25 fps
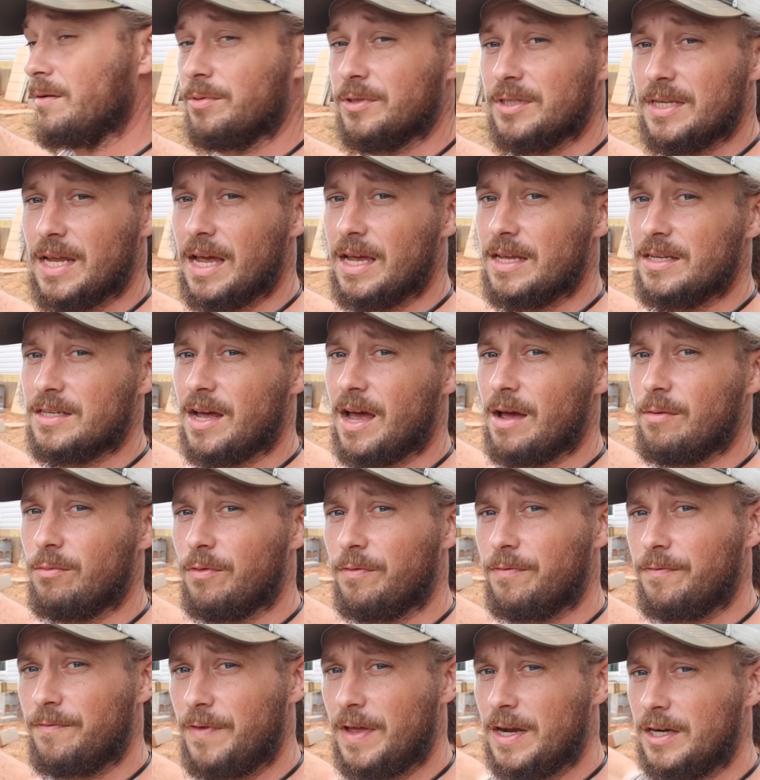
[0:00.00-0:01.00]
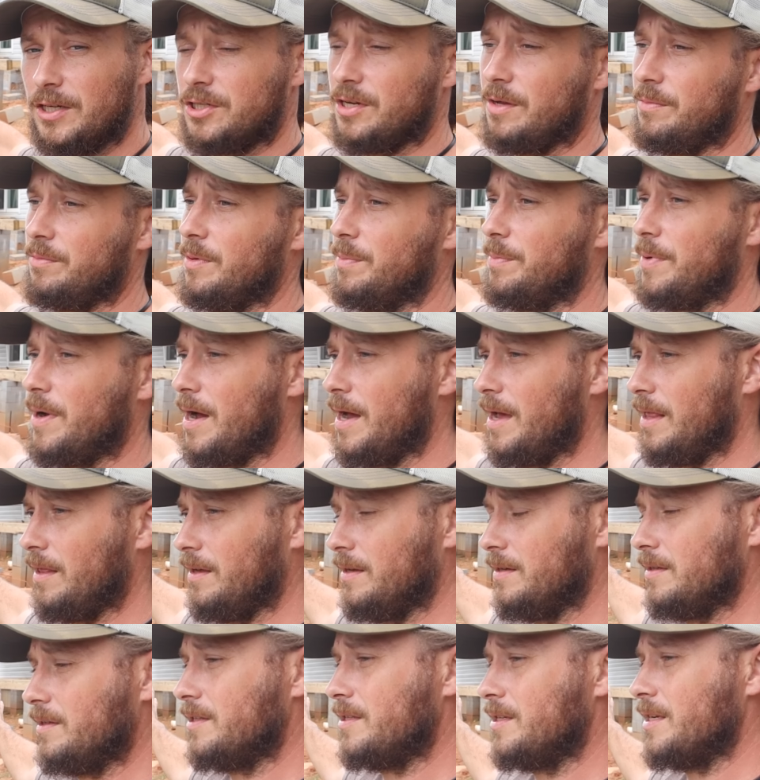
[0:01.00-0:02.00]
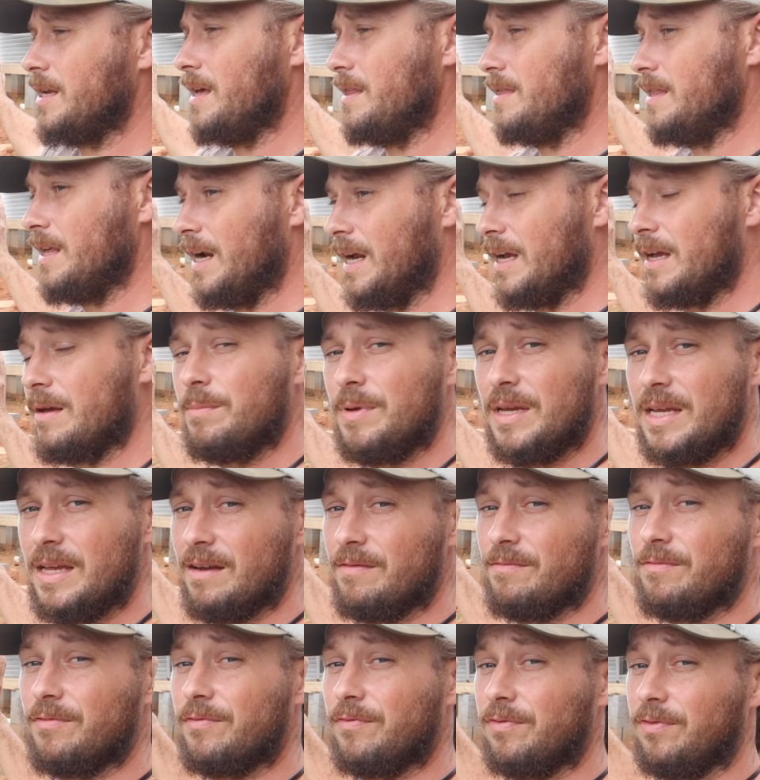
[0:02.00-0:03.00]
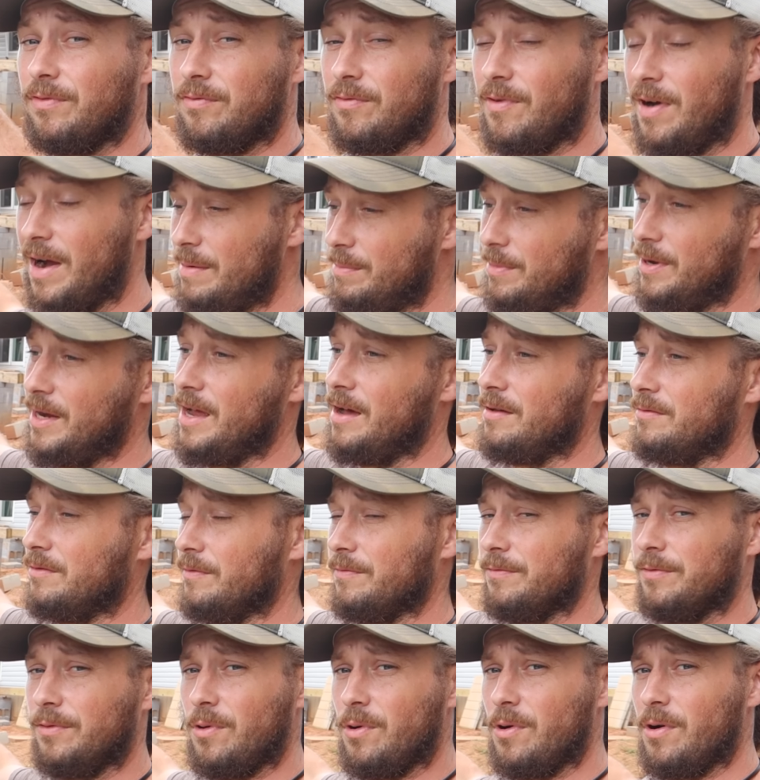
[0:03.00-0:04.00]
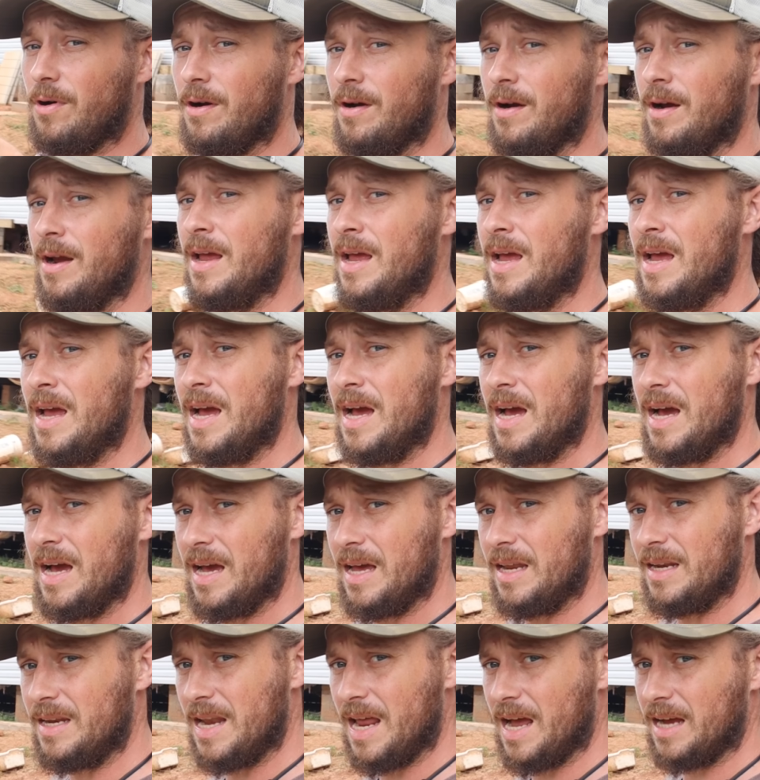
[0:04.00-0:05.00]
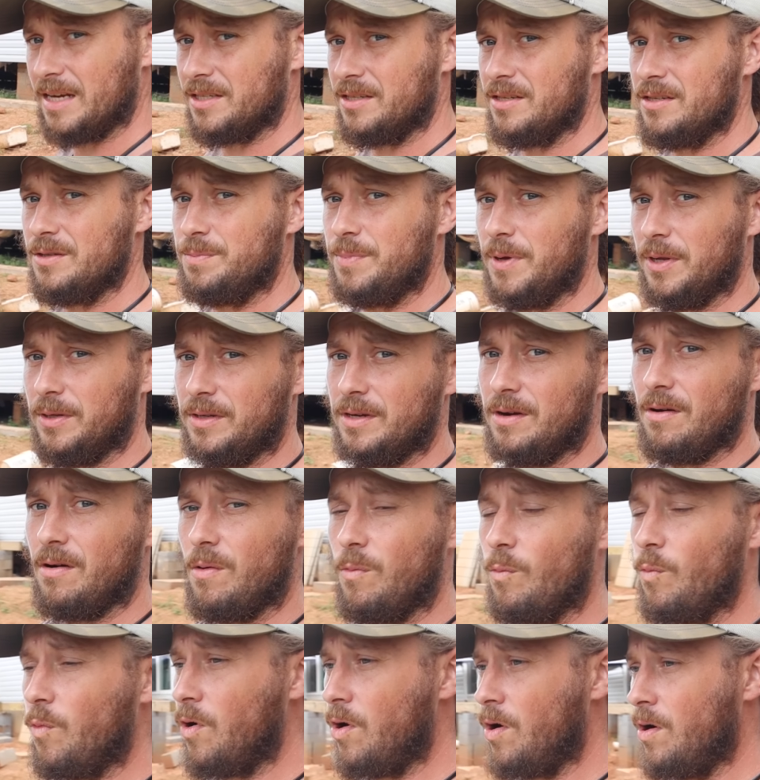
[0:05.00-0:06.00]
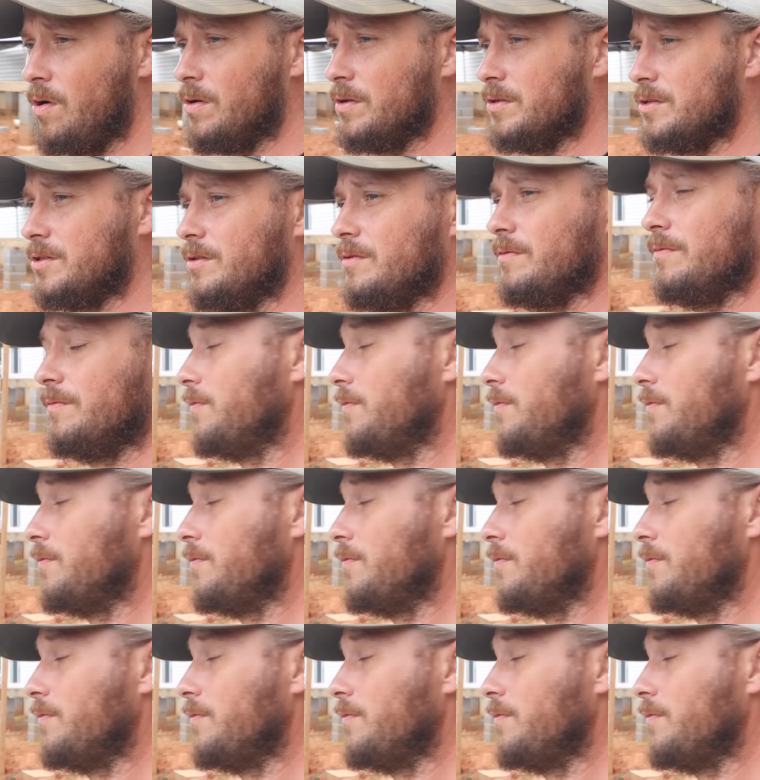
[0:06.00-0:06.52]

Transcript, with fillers: couple days, I will finish up the pilings and then I can begin framing out the floor. And next is building our walls